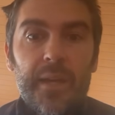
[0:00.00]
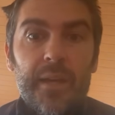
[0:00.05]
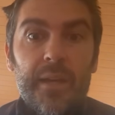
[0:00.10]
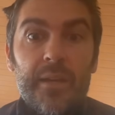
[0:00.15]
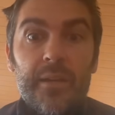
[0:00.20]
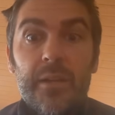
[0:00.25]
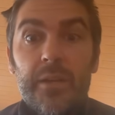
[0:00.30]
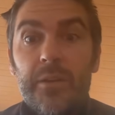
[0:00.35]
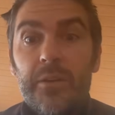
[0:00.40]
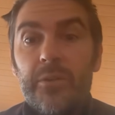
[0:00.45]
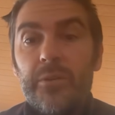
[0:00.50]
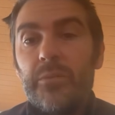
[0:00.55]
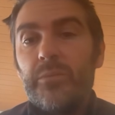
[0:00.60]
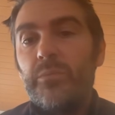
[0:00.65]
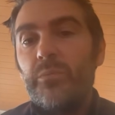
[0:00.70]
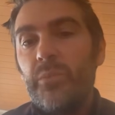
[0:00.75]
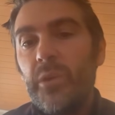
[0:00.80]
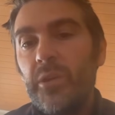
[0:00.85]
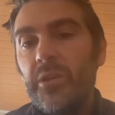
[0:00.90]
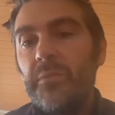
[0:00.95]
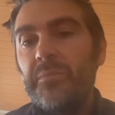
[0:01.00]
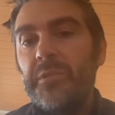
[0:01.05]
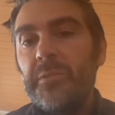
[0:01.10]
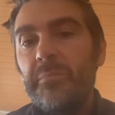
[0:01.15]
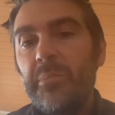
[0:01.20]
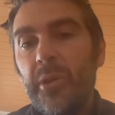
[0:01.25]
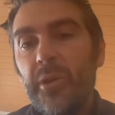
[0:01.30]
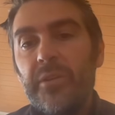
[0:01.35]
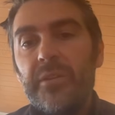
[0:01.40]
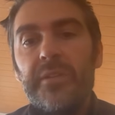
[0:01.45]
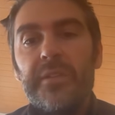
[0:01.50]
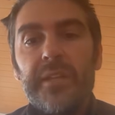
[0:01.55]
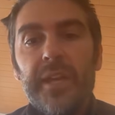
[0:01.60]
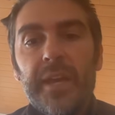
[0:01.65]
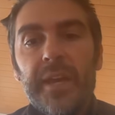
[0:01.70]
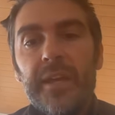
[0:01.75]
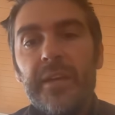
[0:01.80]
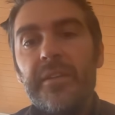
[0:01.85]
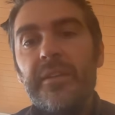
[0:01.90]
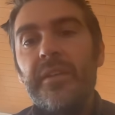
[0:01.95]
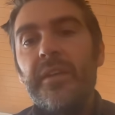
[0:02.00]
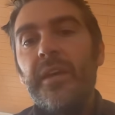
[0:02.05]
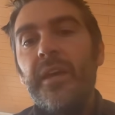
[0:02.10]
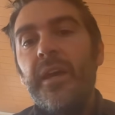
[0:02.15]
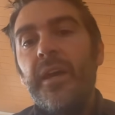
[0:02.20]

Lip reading: Hello, welcome to part 10